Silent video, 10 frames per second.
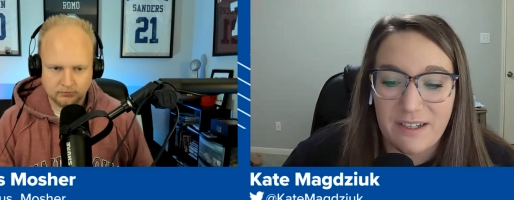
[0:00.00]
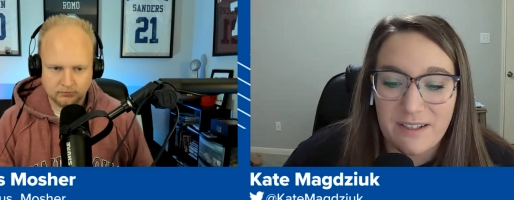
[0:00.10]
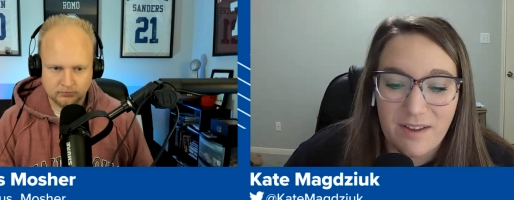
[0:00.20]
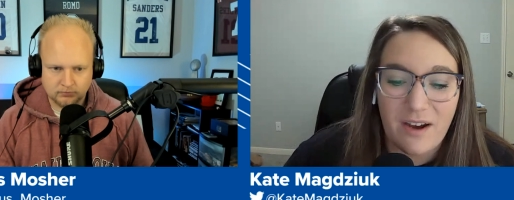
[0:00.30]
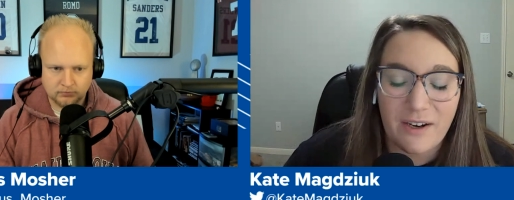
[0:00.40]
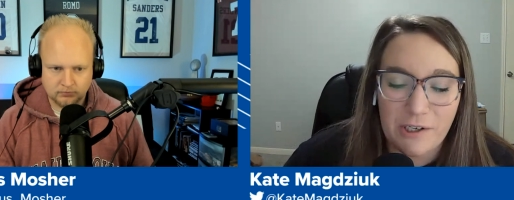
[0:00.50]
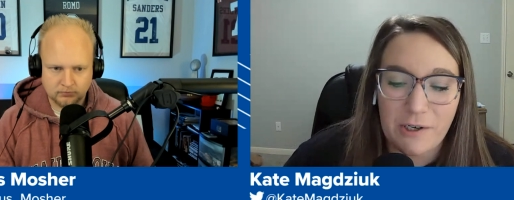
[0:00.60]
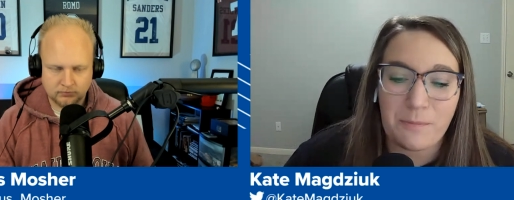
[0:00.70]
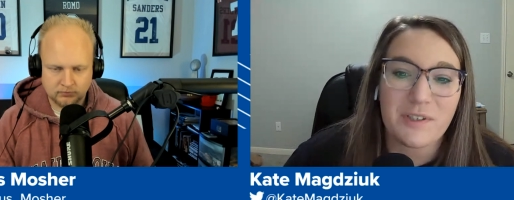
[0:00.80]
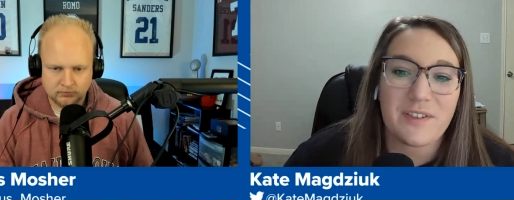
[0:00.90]
Speaker 1: is
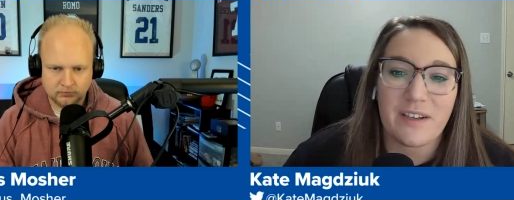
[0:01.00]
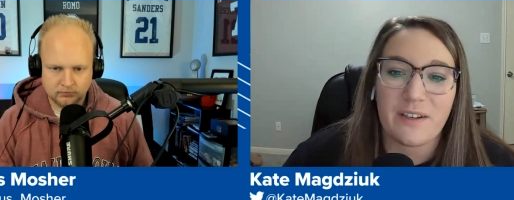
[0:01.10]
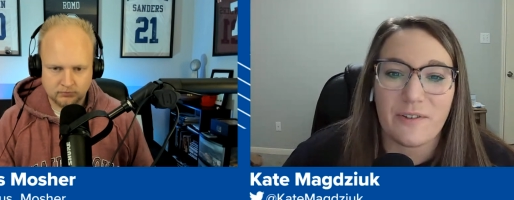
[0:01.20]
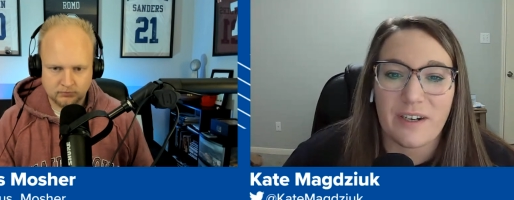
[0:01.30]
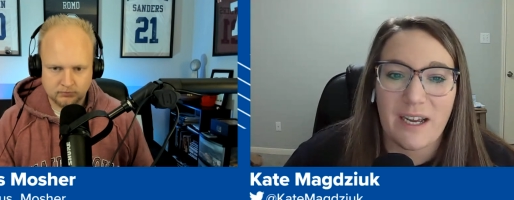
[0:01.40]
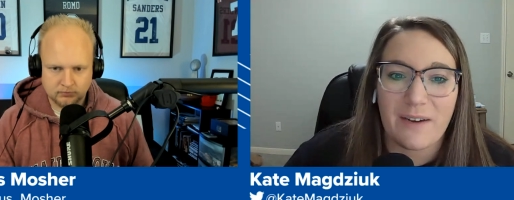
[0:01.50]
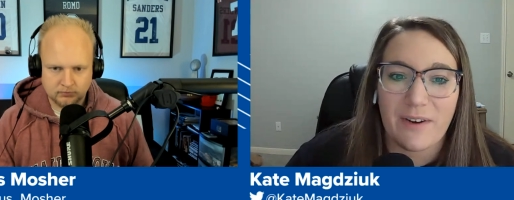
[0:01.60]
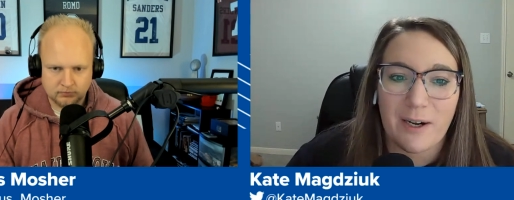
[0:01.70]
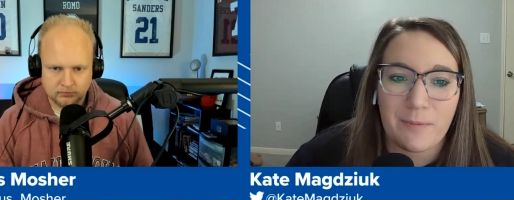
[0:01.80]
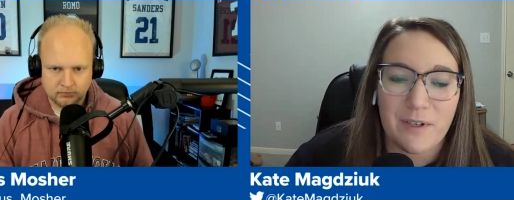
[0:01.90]
100% going to have
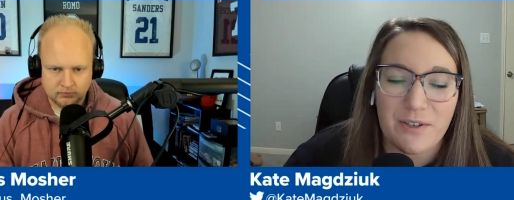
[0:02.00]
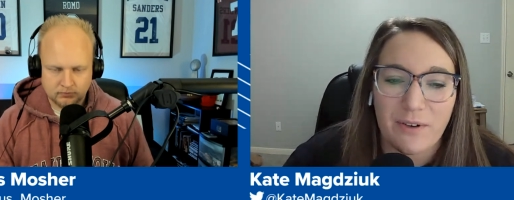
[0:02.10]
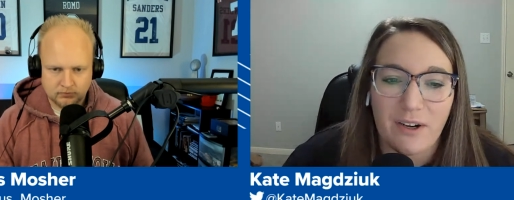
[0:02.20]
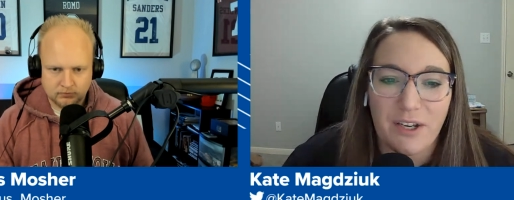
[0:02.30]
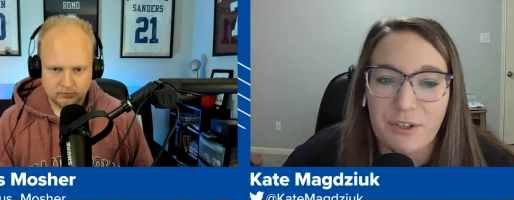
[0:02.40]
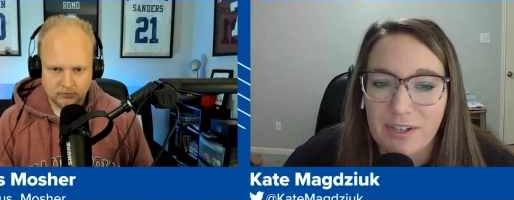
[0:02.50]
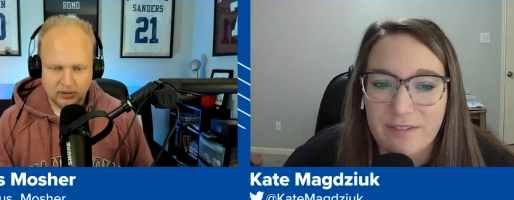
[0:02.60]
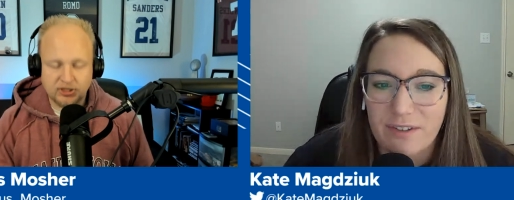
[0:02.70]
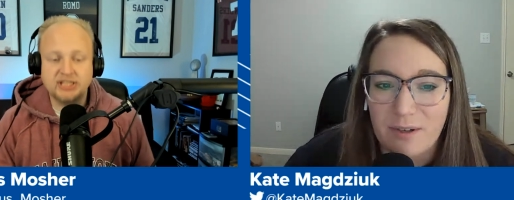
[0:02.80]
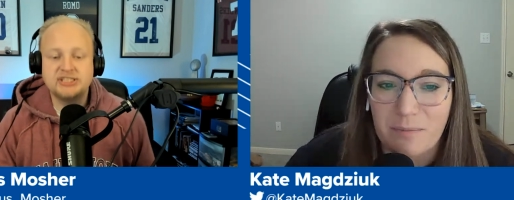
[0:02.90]
opportunity.
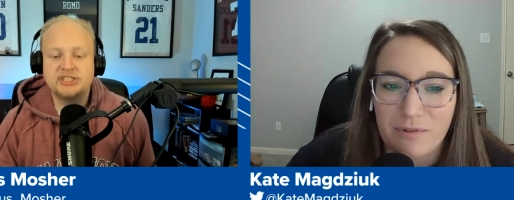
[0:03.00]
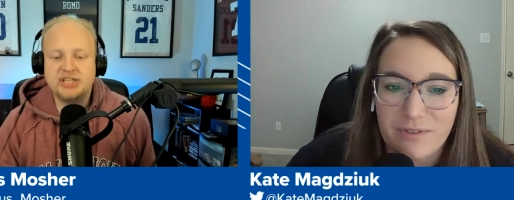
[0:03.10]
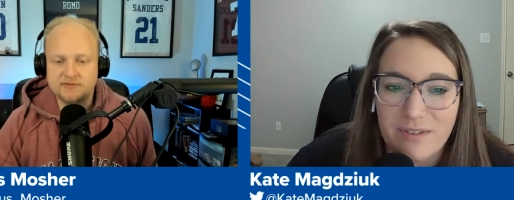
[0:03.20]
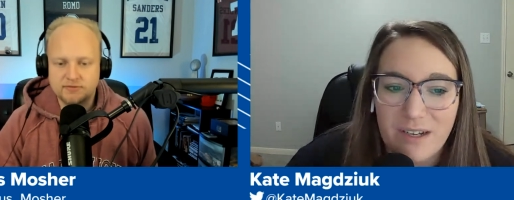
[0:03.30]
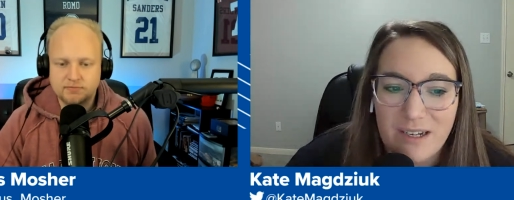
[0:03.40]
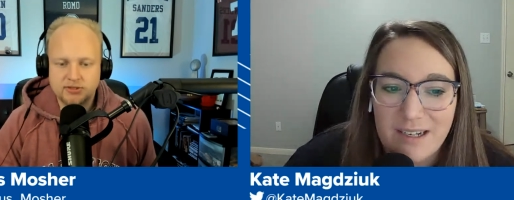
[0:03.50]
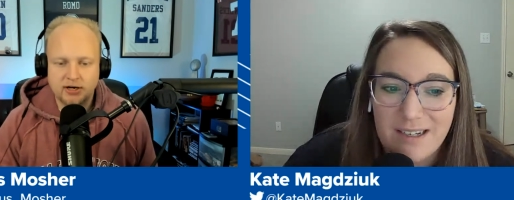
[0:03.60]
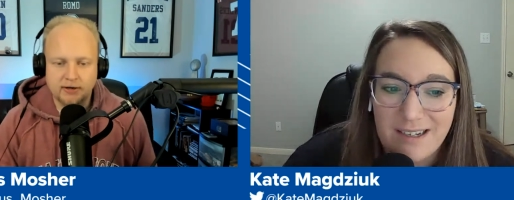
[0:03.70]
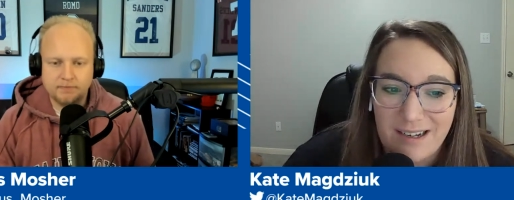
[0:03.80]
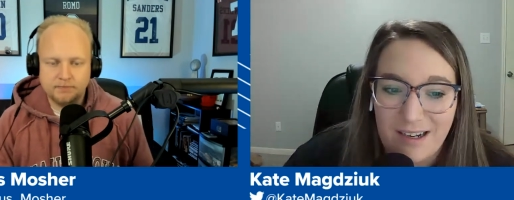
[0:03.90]
Chase against Staples, the Chiefs.
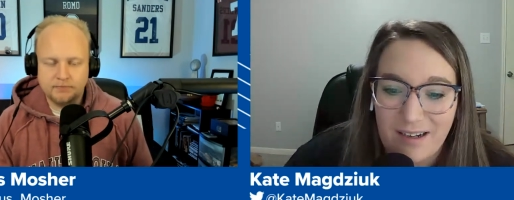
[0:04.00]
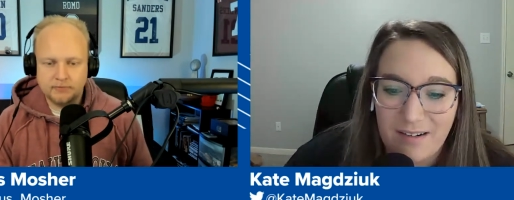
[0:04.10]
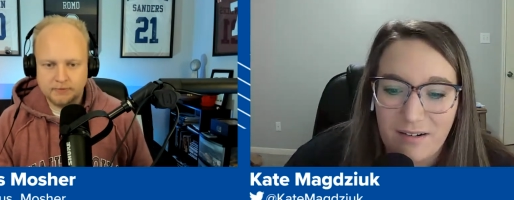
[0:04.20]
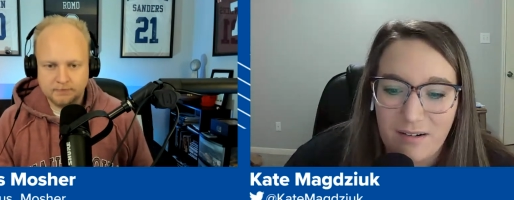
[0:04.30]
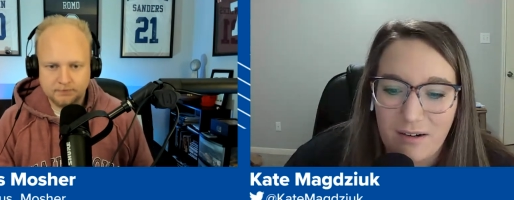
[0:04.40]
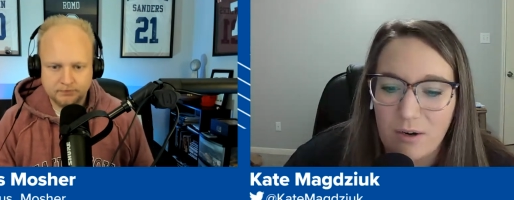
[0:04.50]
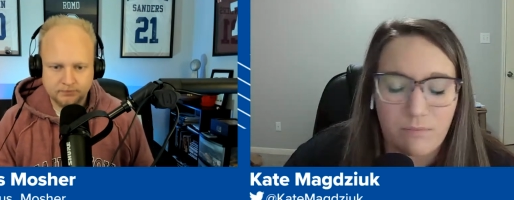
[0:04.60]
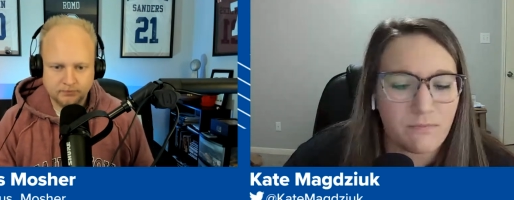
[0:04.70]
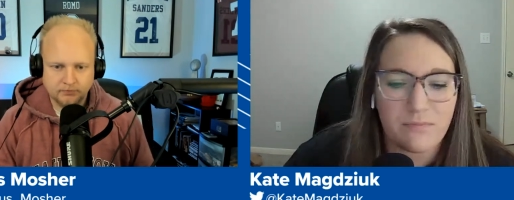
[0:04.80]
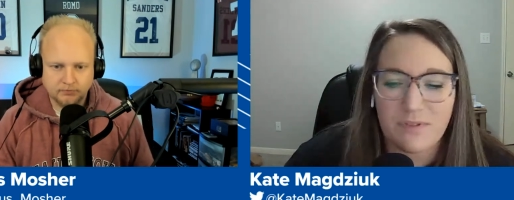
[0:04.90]
Sorry. Uh,
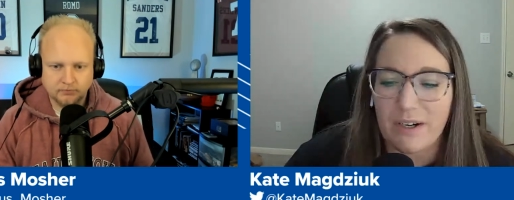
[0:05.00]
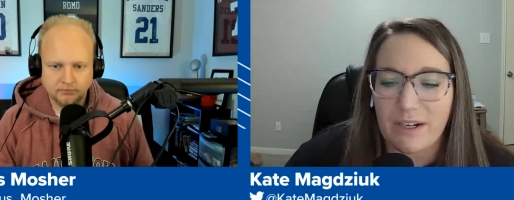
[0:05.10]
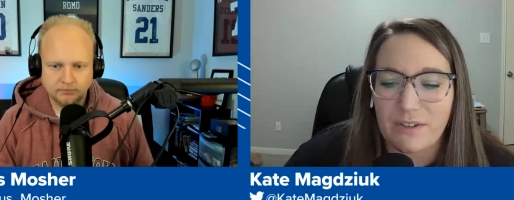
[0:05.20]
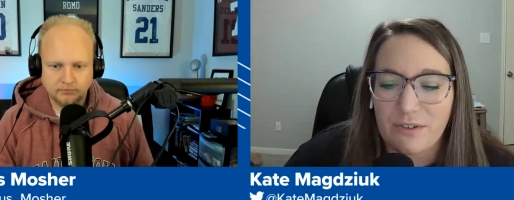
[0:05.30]
oh, sorry.